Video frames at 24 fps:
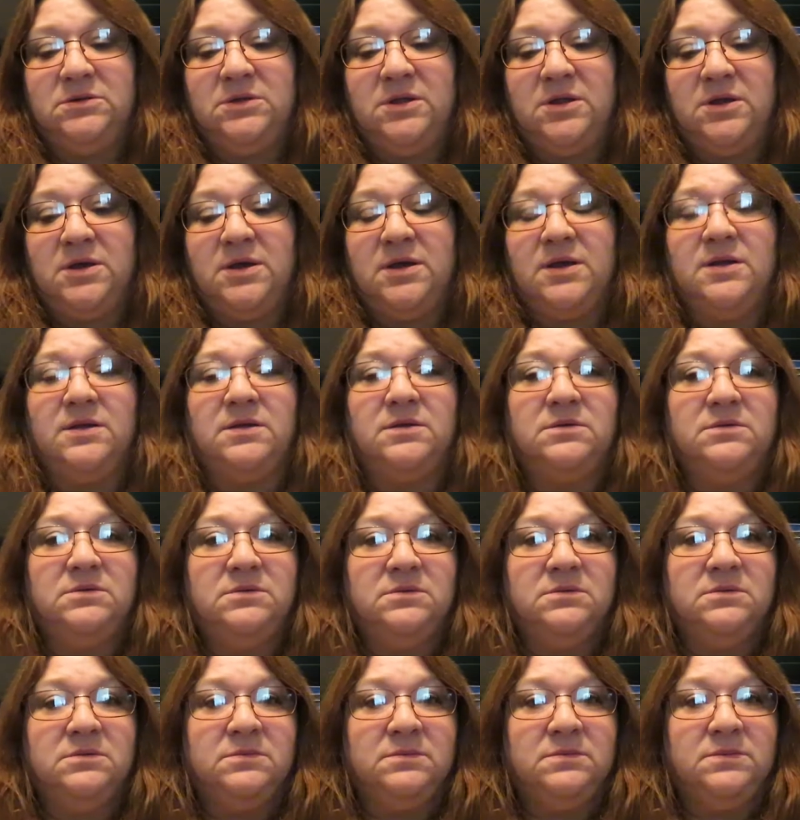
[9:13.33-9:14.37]
The
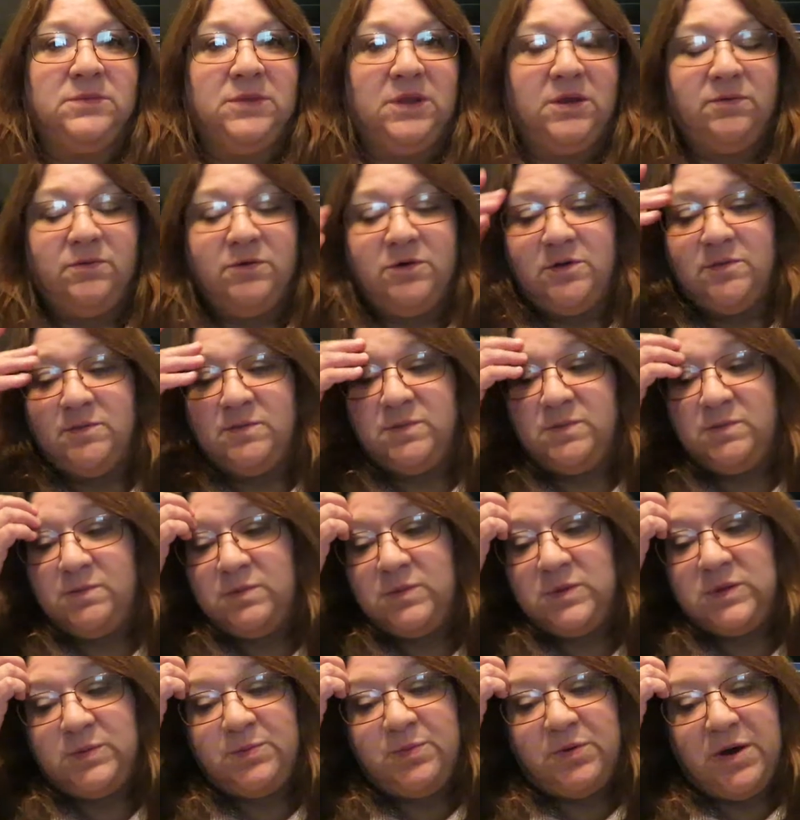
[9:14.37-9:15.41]
the room
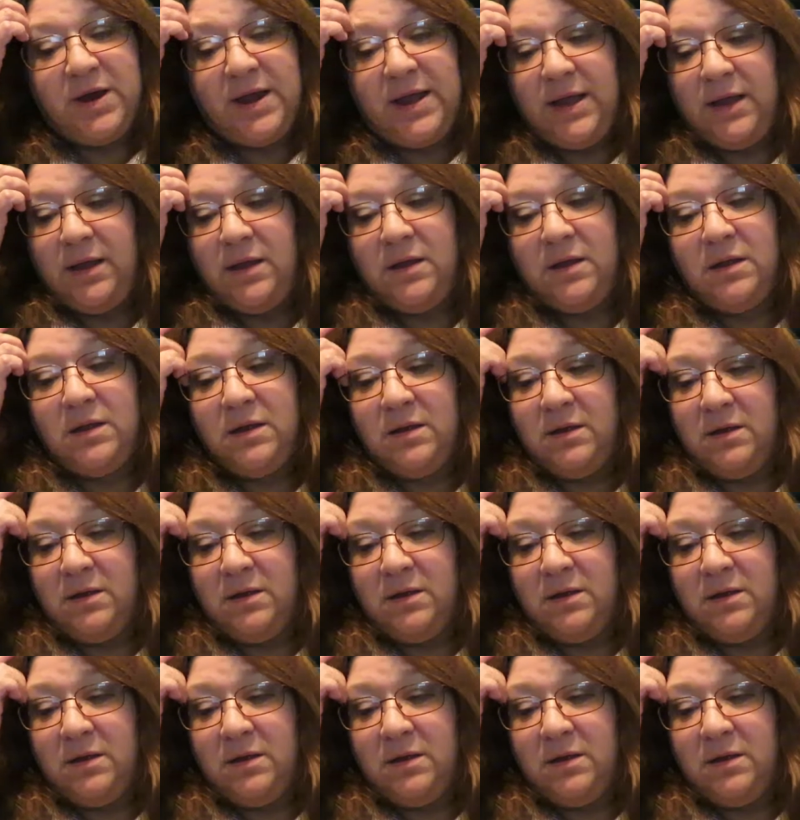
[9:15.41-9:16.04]
spray.